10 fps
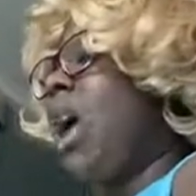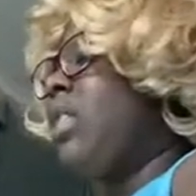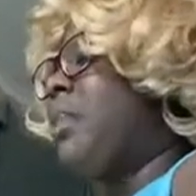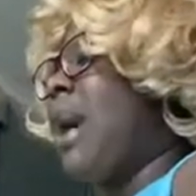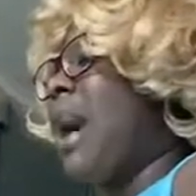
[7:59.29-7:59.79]

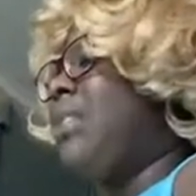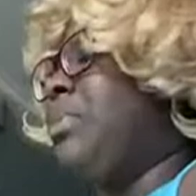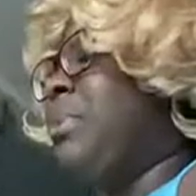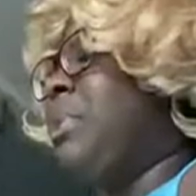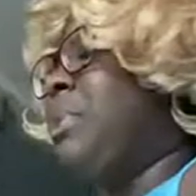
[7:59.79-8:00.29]
The path
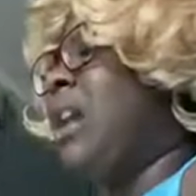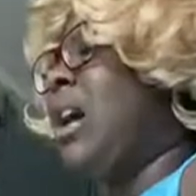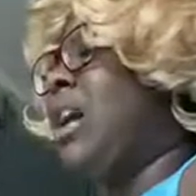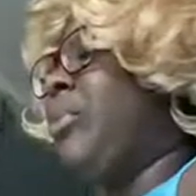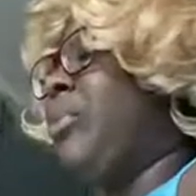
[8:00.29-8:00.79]

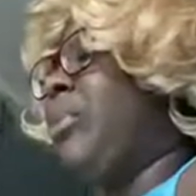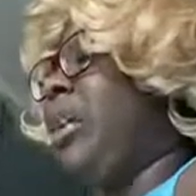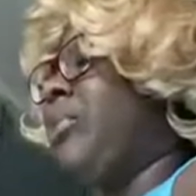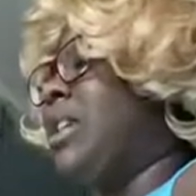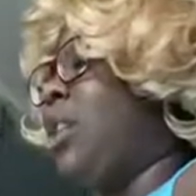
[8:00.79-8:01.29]
side of the
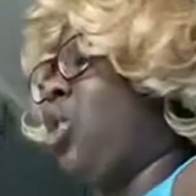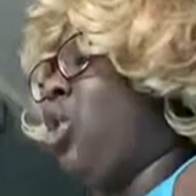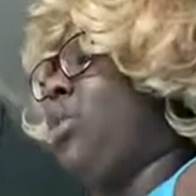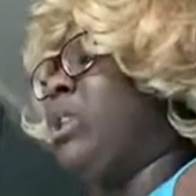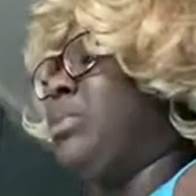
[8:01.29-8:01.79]
bluffs had
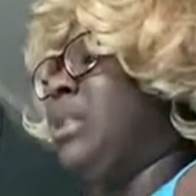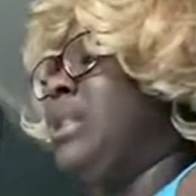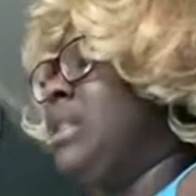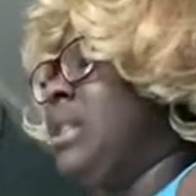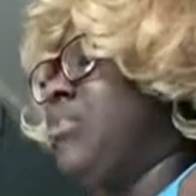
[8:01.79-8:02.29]
always been
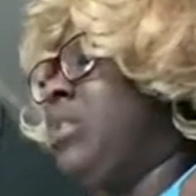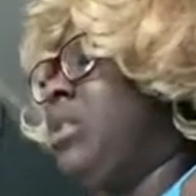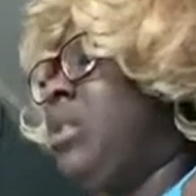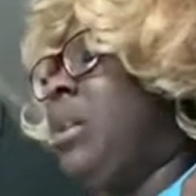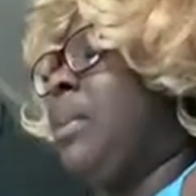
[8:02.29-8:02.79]
steep,
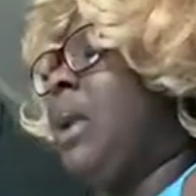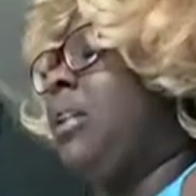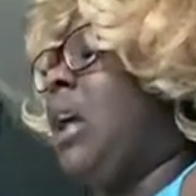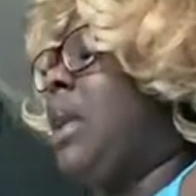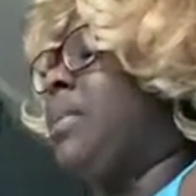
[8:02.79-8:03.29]
but I
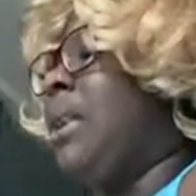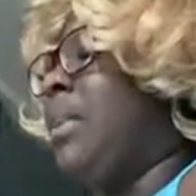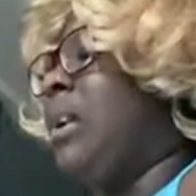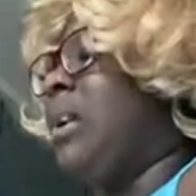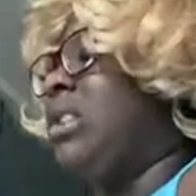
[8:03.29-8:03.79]
climbed it
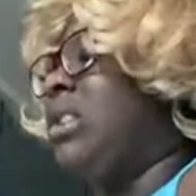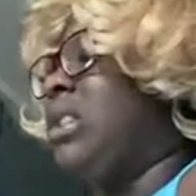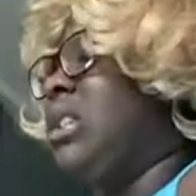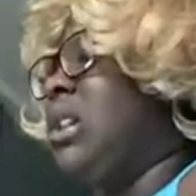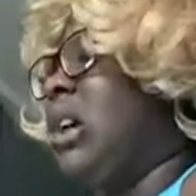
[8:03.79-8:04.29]
about a
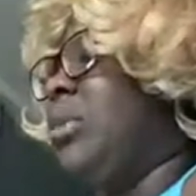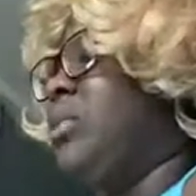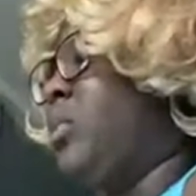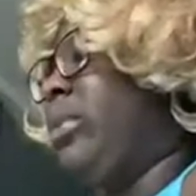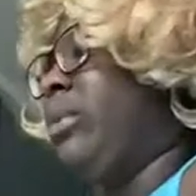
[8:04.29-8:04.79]
gazillion times
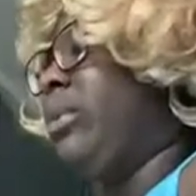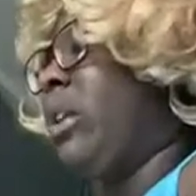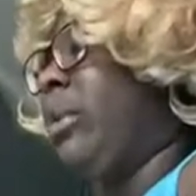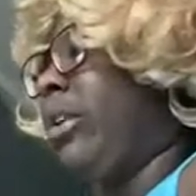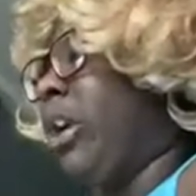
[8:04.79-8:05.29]
with and
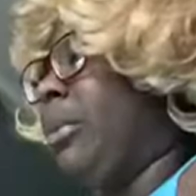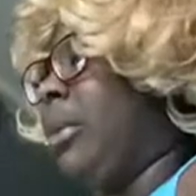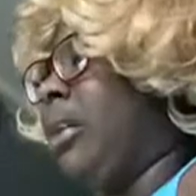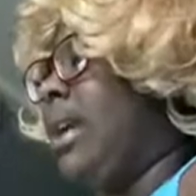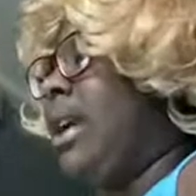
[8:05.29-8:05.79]
without my
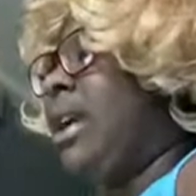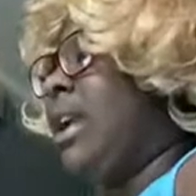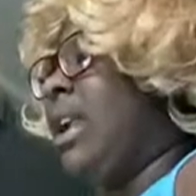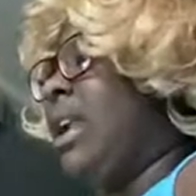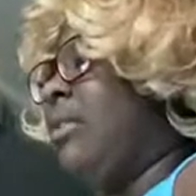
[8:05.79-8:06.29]
grandma, and
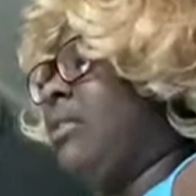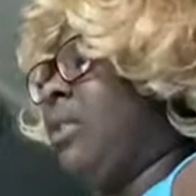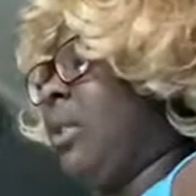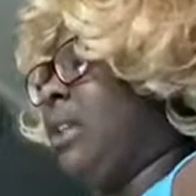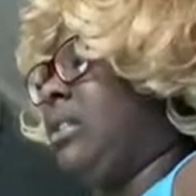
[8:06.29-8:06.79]
I'd never
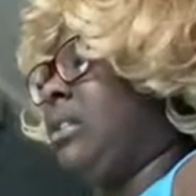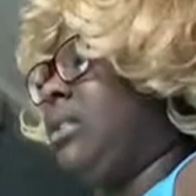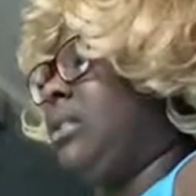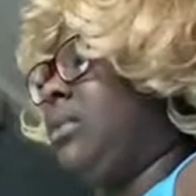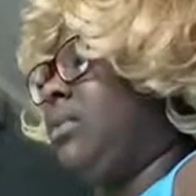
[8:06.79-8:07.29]
felt like
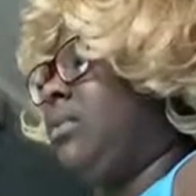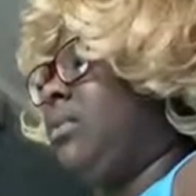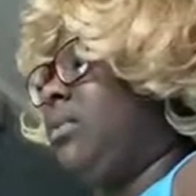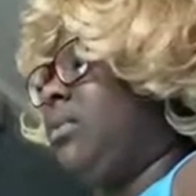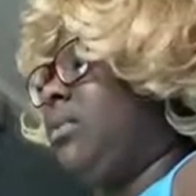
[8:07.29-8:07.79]
this.
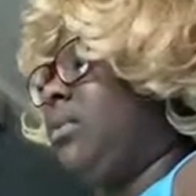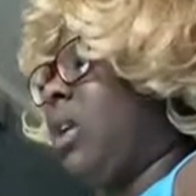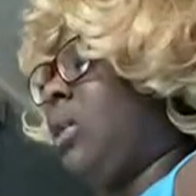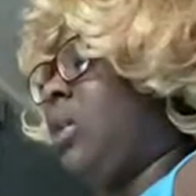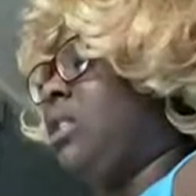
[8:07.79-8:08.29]

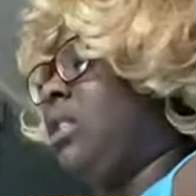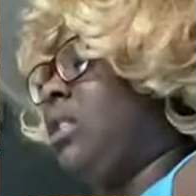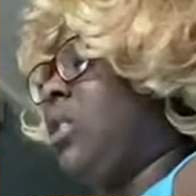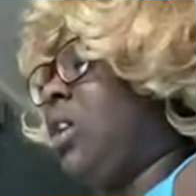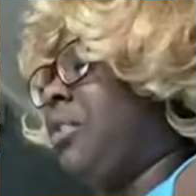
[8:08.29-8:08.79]
It wasn't the
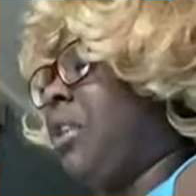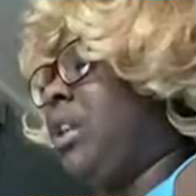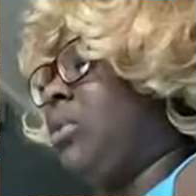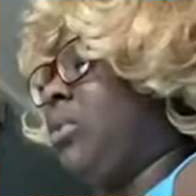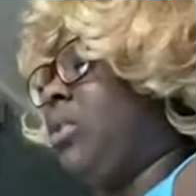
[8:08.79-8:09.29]
coughing
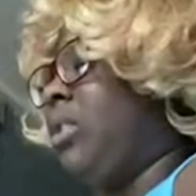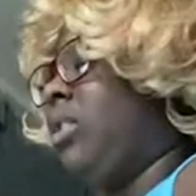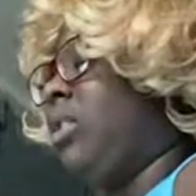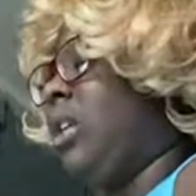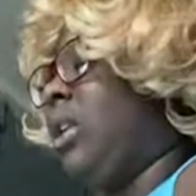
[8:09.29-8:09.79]
anymore,
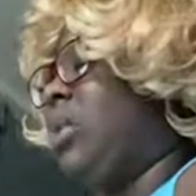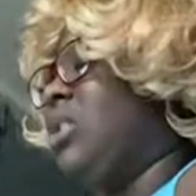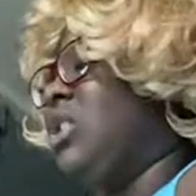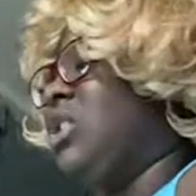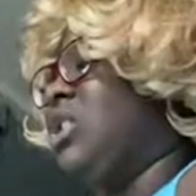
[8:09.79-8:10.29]
and it
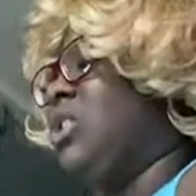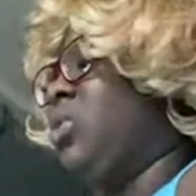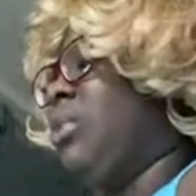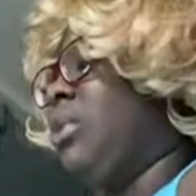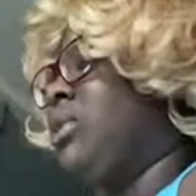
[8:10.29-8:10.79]
wasn't just the
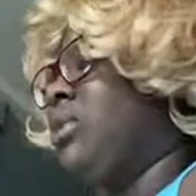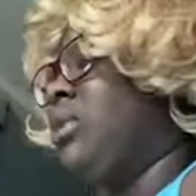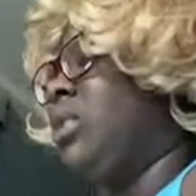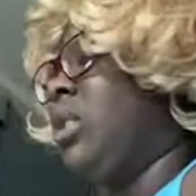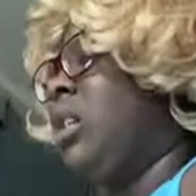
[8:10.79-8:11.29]
sore
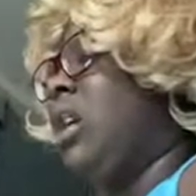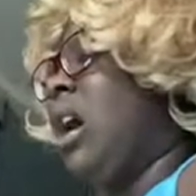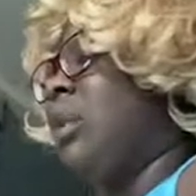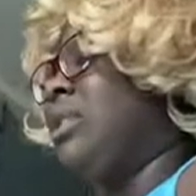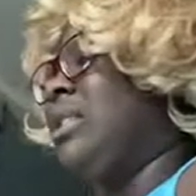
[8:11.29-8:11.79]
muscles.
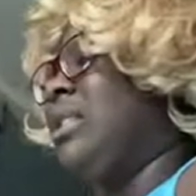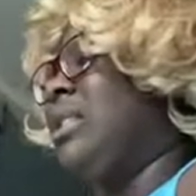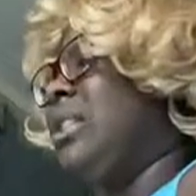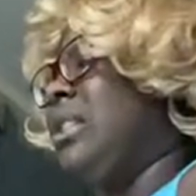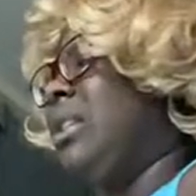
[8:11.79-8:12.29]
I was
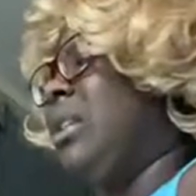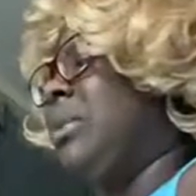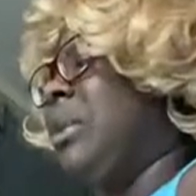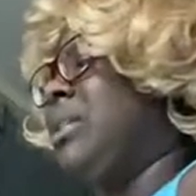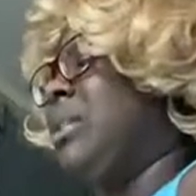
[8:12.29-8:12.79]
dizzy,
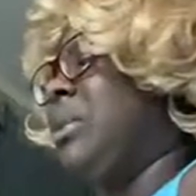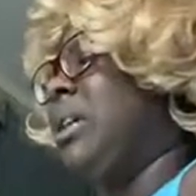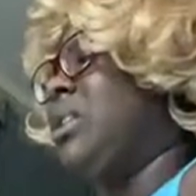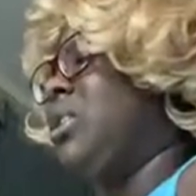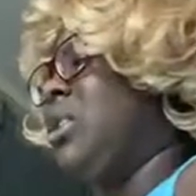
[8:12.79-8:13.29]
and my stomach
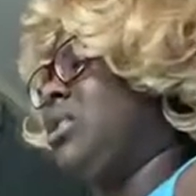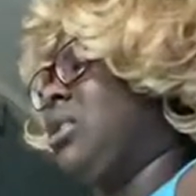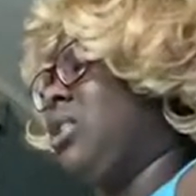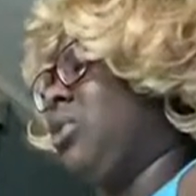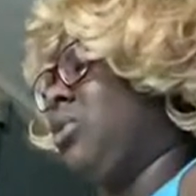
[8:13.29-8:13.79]
had started to
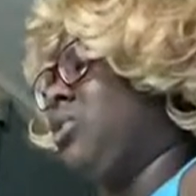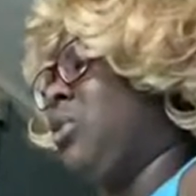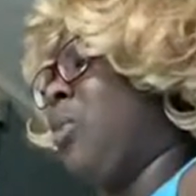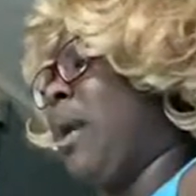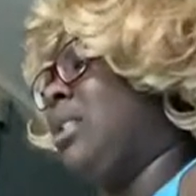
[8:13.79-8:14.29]
gurgle
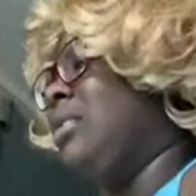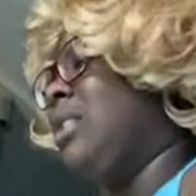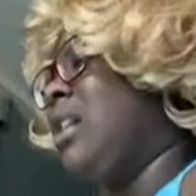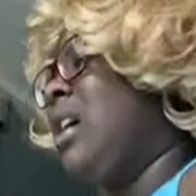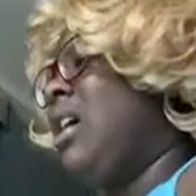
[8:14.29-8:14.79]
so
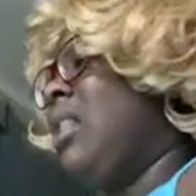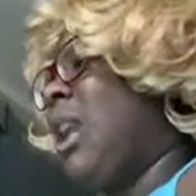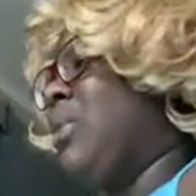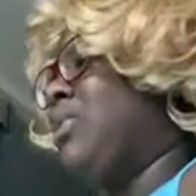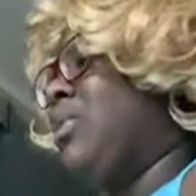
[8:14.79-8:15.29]
badly that
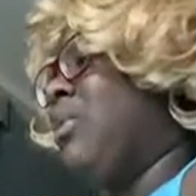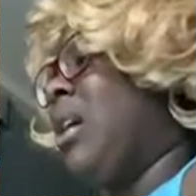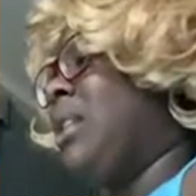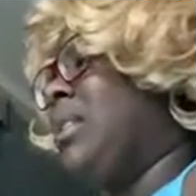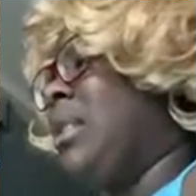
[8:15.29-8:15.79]
I was
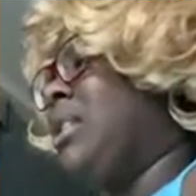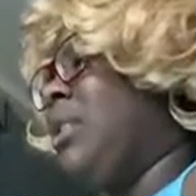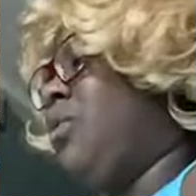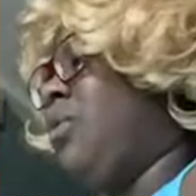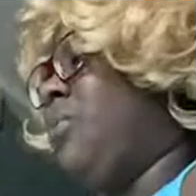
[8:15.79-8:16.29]
reminding
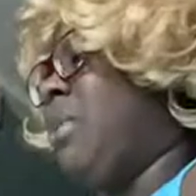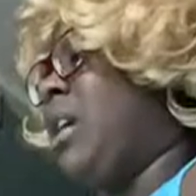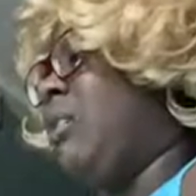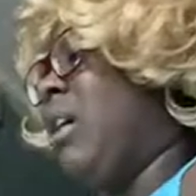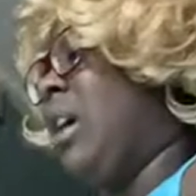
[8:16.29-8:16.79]
myself of
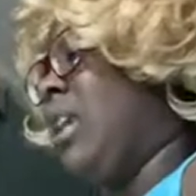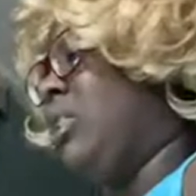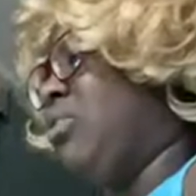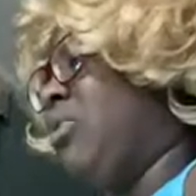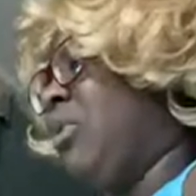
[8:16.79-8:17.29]
Meg Ryan in
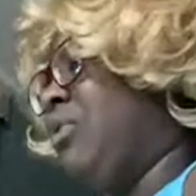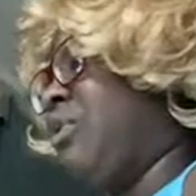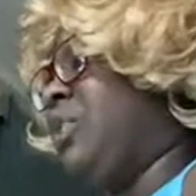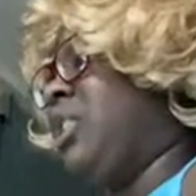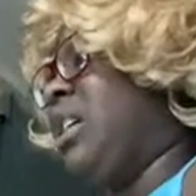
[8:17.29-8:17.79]
the movie
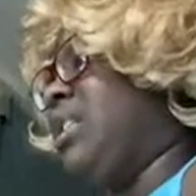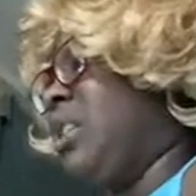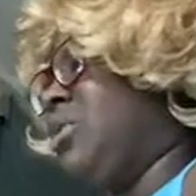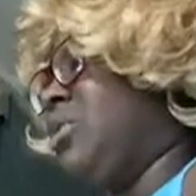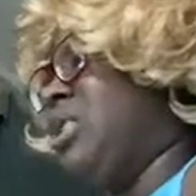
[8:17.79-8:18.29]
French Kiss
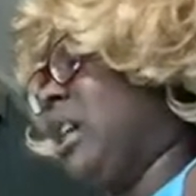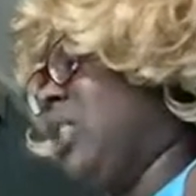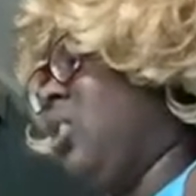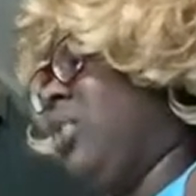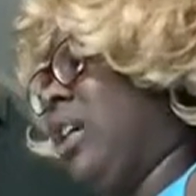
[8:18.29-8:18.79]
after she
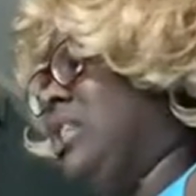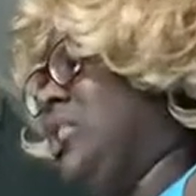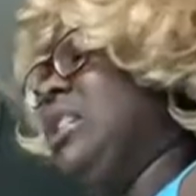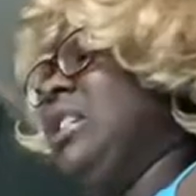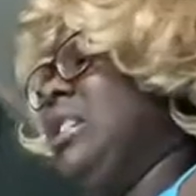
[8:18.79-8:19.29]
ate all that
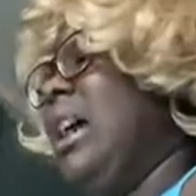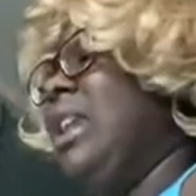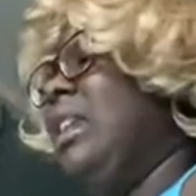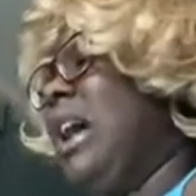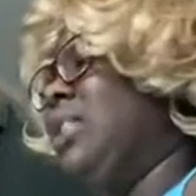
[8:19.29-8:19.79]
cheese and had
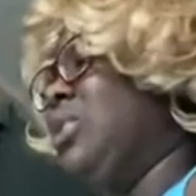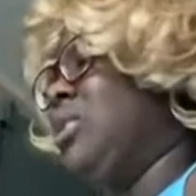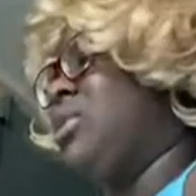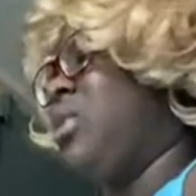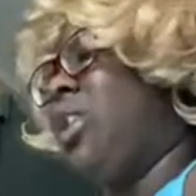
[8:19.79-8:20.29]
a lactose
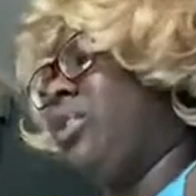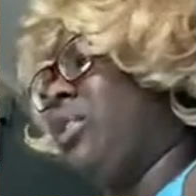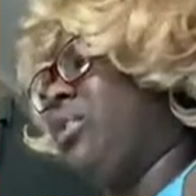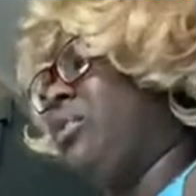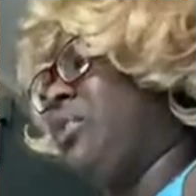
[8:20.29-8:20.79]

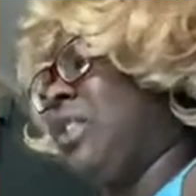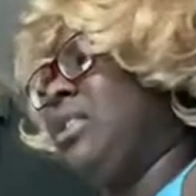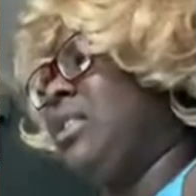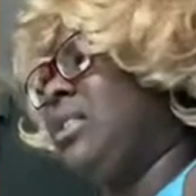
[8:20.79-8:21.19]
intolerant fit.